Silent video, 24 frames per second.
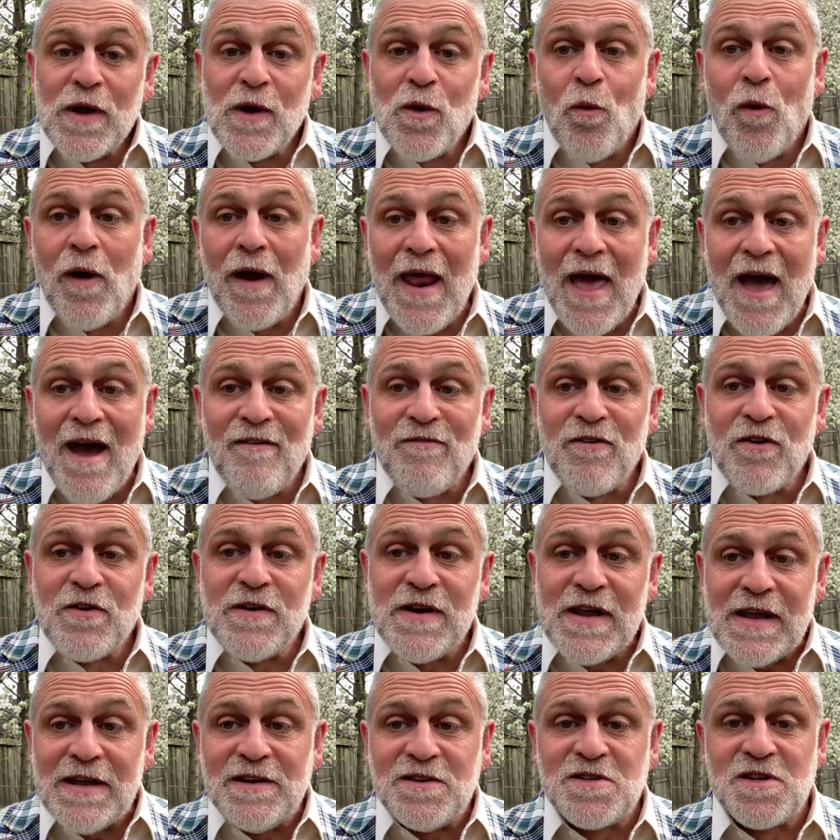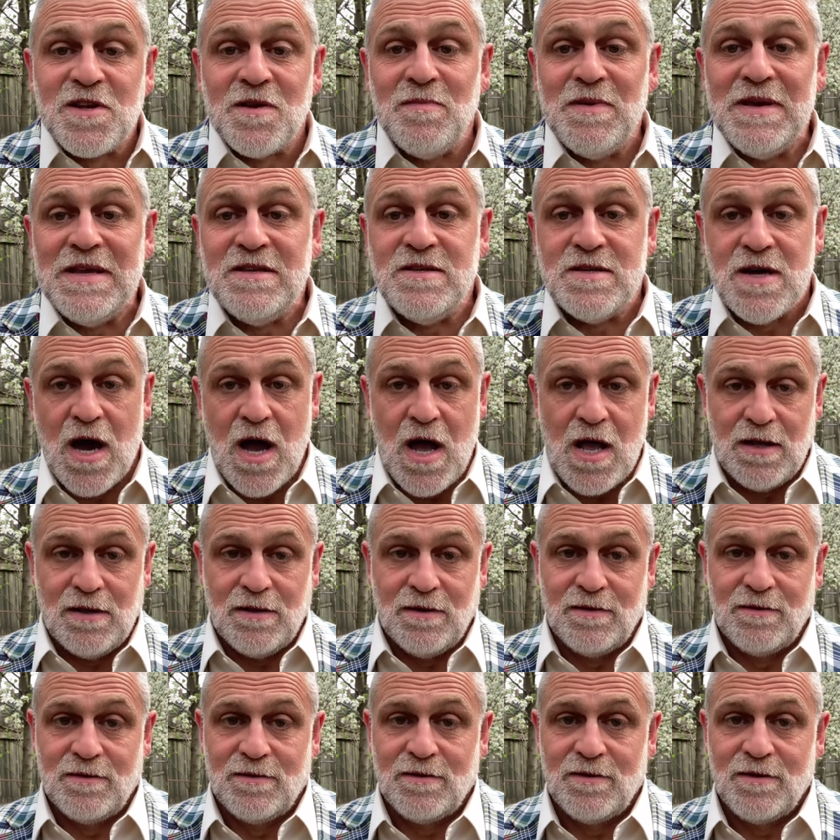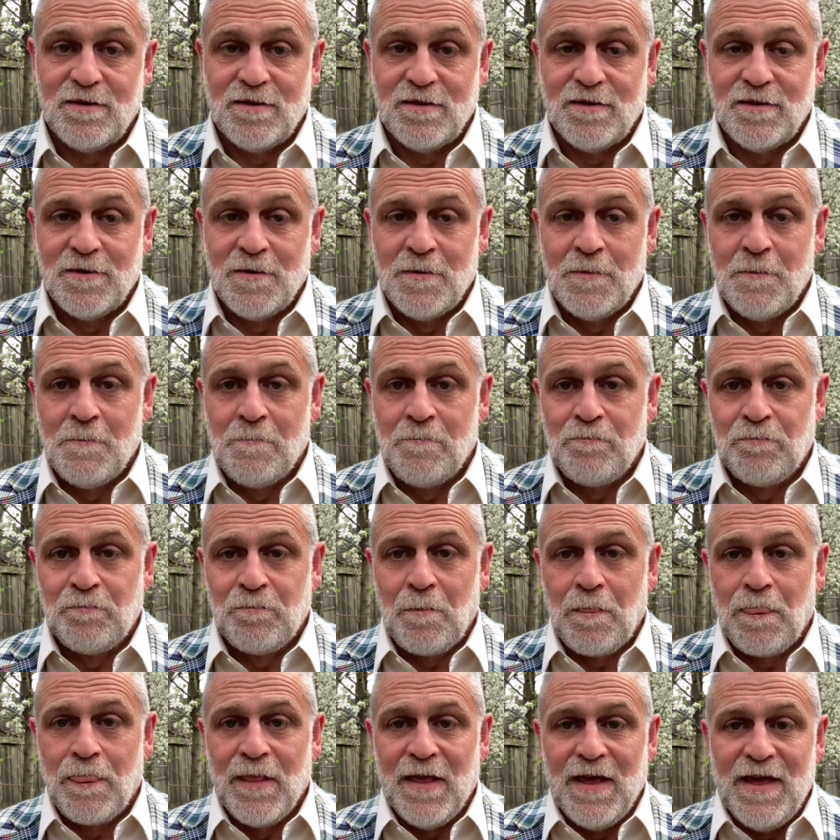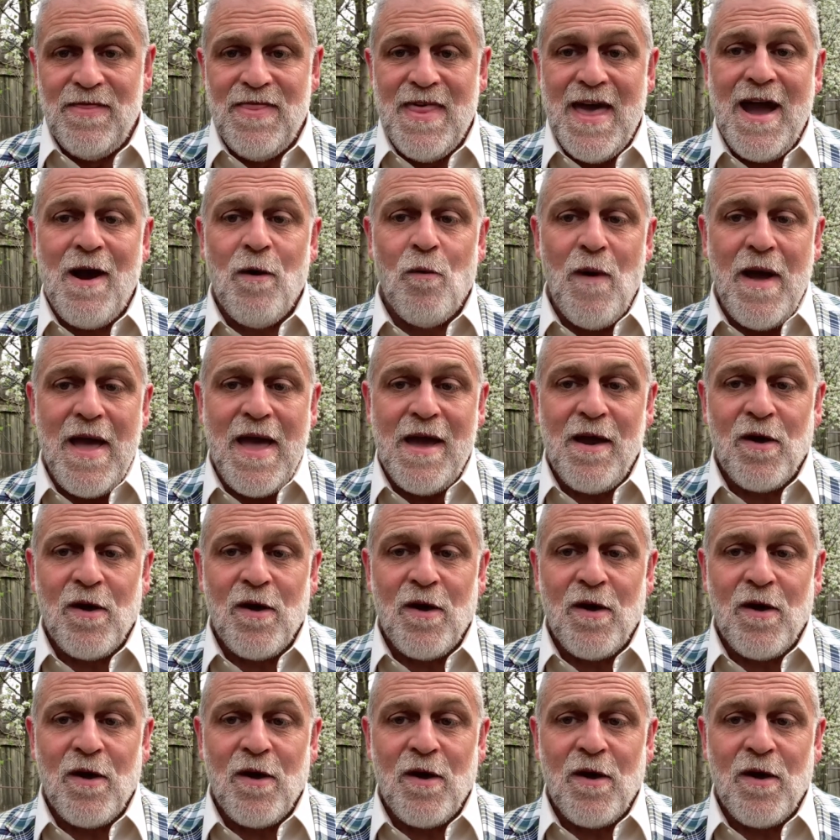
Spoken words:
whatever needs to be done. In that way,